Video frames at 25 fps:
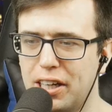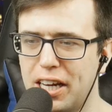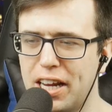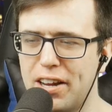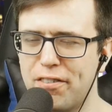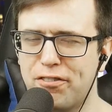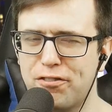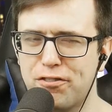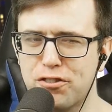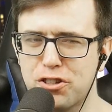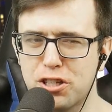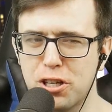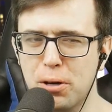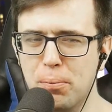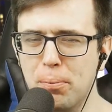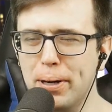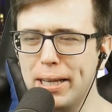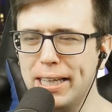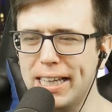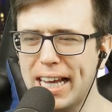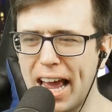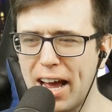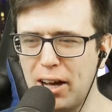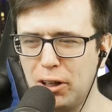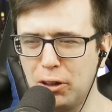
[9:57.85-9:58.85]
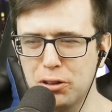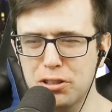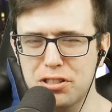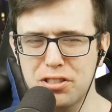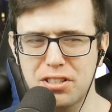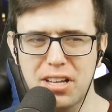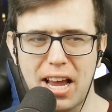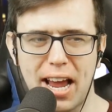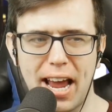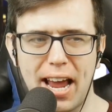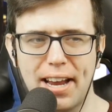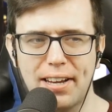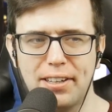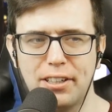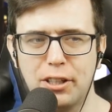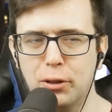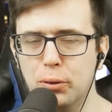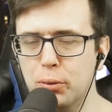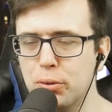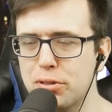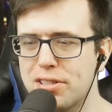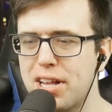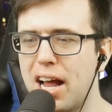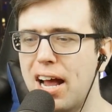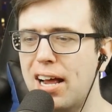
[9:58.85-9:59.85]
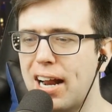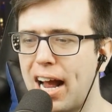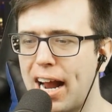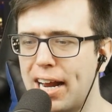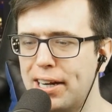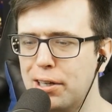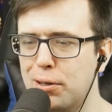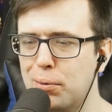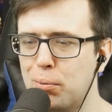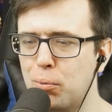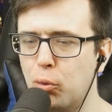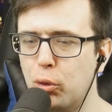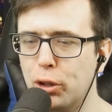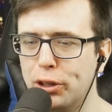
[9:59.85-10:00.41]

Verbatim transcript: if somebody else had used that item,